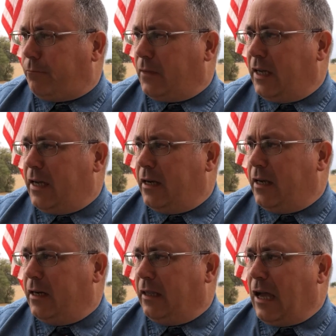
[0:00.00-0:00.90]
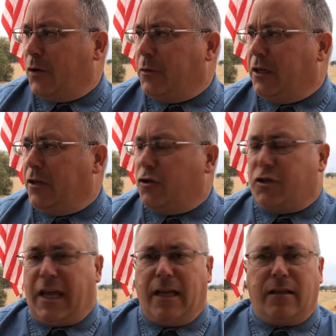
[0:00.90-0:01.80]
it allowed me to
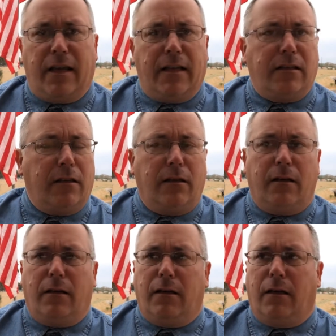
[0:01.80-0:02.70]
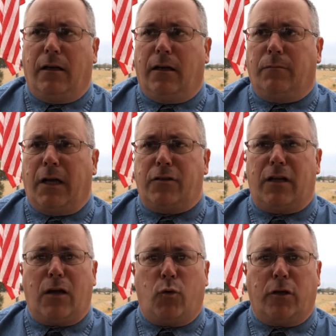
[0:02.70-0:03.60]
understand that I still
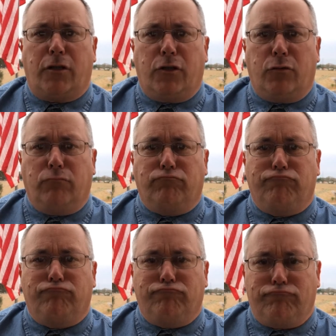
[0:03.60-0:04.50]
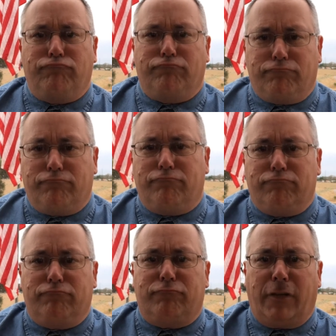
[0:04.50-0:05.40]
got work to do
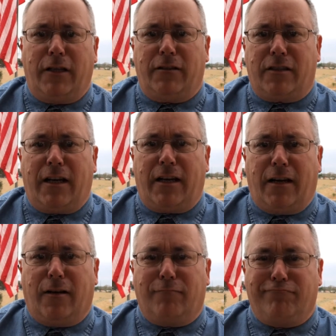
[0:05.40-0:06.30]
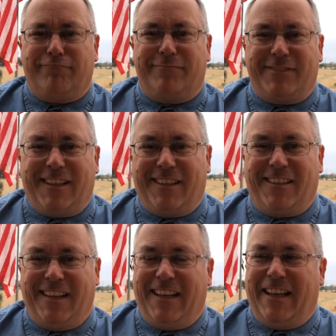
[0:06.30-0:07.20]
right inside of here. So,
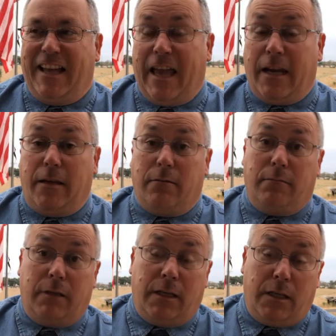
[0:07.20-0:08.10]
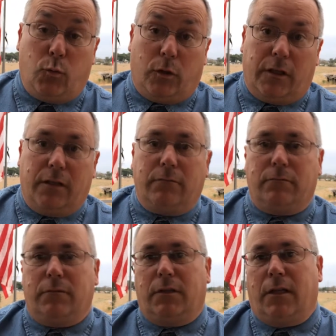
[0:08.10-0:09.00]
and it did work,
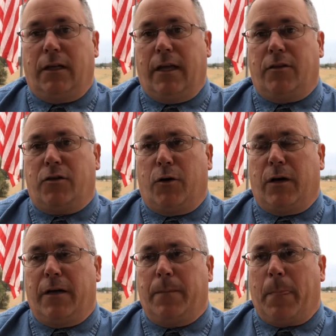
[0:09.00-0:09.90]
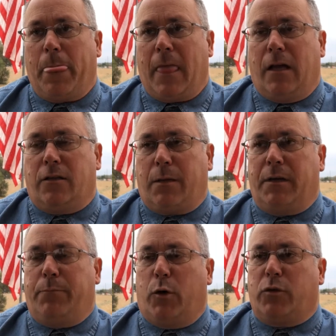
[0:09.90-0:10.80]
and so somebody
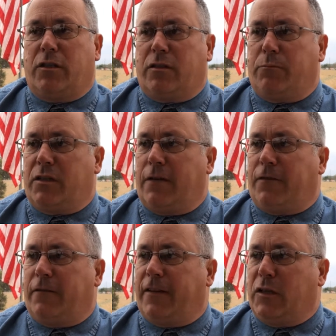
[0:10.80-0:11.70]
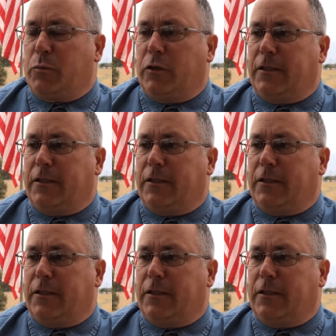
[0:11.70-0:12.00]
posted some stuff on Facebook,